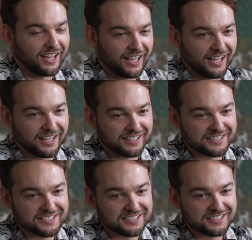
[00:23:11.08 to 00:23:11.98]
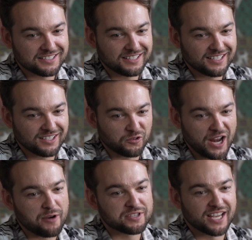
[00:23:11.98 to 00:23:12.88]
And when
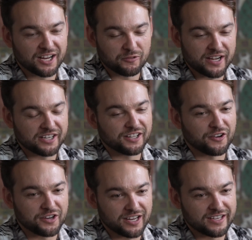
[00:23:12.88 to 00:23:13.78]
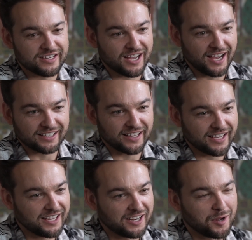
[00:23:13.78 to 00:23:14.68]
I was getting ready to go to India, I
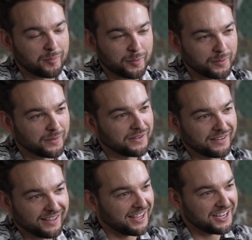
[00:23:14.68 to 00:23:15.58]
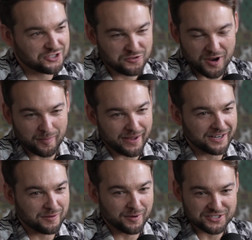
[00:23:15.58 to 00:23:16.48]
hit you up. I hit
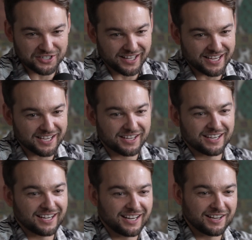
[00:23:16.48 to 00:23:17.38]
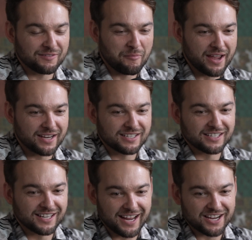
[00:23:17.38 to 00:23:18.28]
a bunch of like my Indian
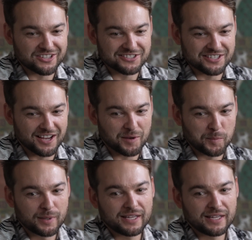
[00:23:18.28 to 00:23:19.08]
connections up,